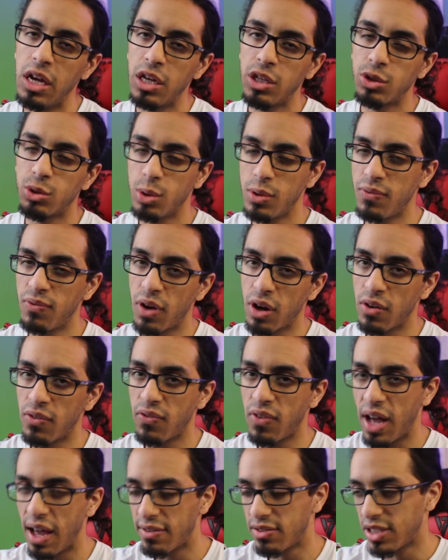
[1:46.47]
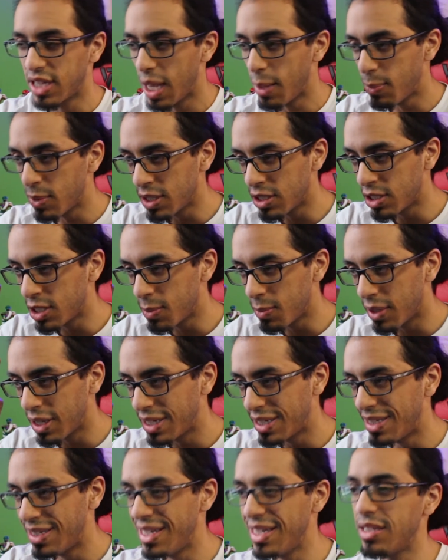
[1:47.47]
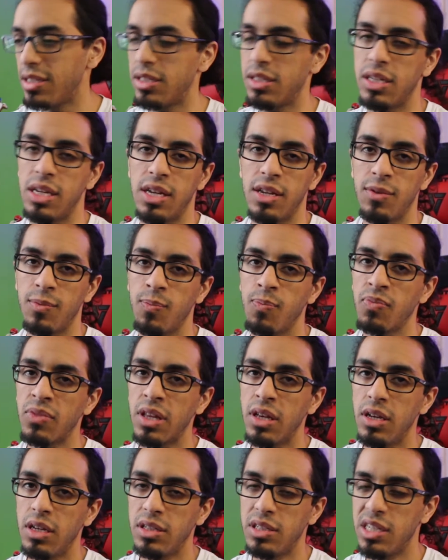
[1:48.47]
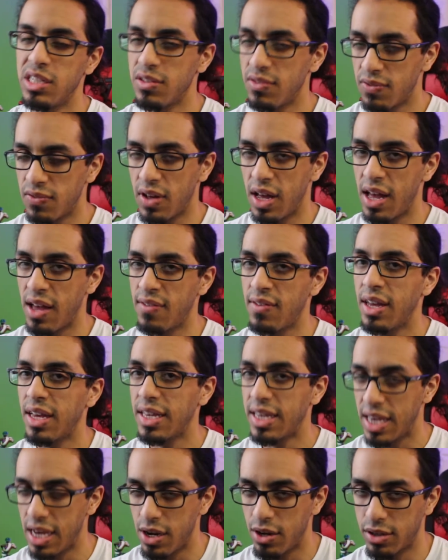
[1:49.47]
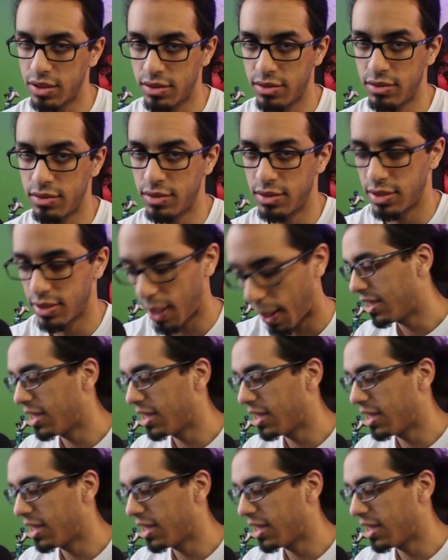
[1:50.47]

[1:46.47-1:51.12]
Street Fighter five Championship Edition Season five characters.